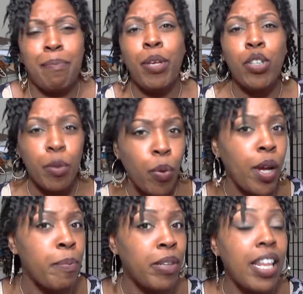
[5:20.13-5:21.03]
period,
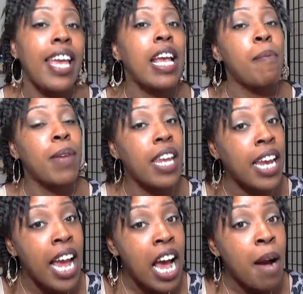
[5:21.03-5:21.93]
point blank. I
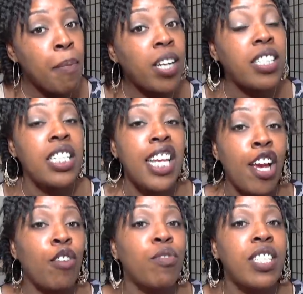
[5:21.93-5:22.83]
mean,
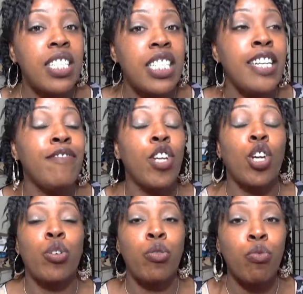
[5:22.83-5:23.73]
Montiel received a
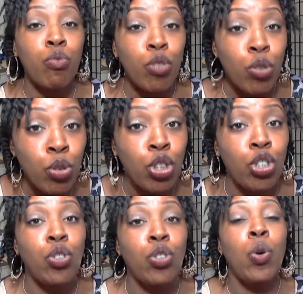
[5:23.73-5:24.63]

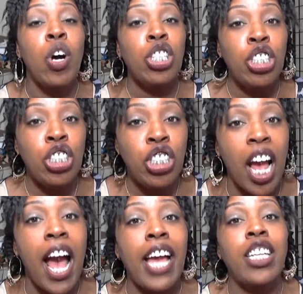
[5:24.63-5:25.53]
crucial
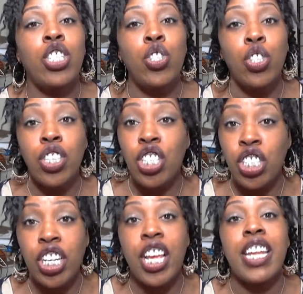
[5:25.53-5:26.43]
shot to the
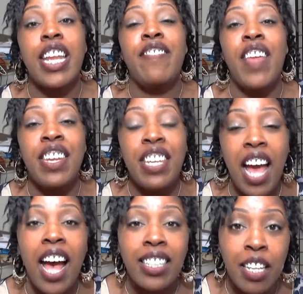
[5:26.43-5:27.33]
chin that
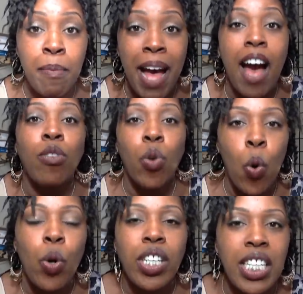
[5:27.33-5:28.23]
knocked him out
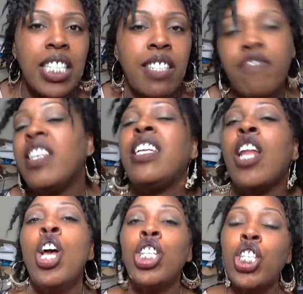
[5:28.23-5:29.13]
on his feet.
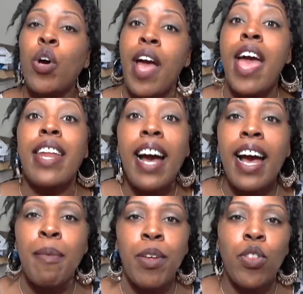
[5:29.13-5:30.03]
So had
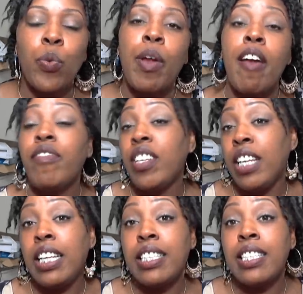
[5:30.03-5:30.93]
I been the ref,
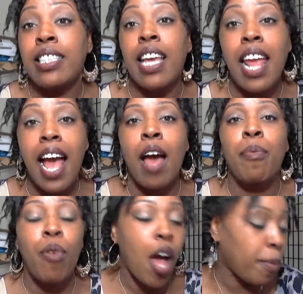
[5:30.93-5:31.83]
needless to say, I
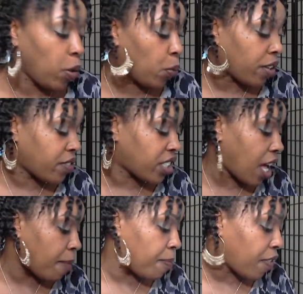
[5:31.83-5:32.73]
probably would have
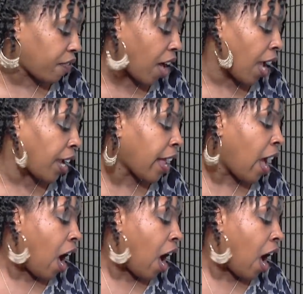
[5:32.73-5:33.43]
stopped the fight.